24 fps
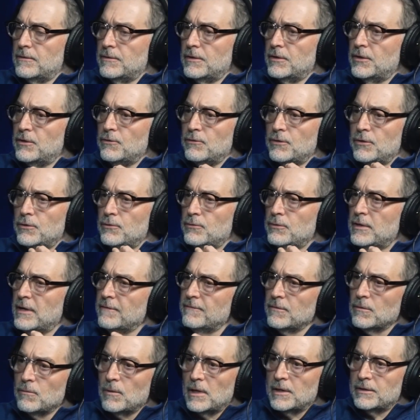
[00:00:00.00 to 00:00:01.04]
You
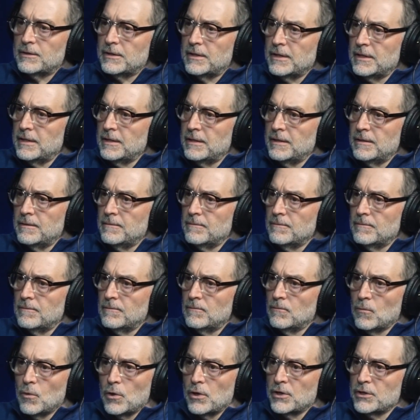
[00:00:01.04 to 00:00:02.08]
never went the
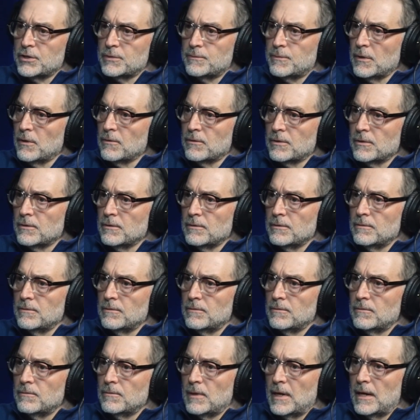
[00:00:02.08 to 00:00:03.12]
mortgage broker
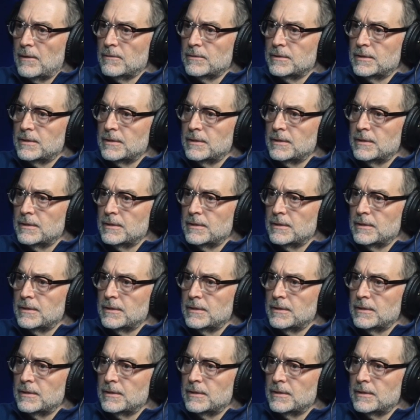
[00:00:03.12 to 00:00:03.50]
route.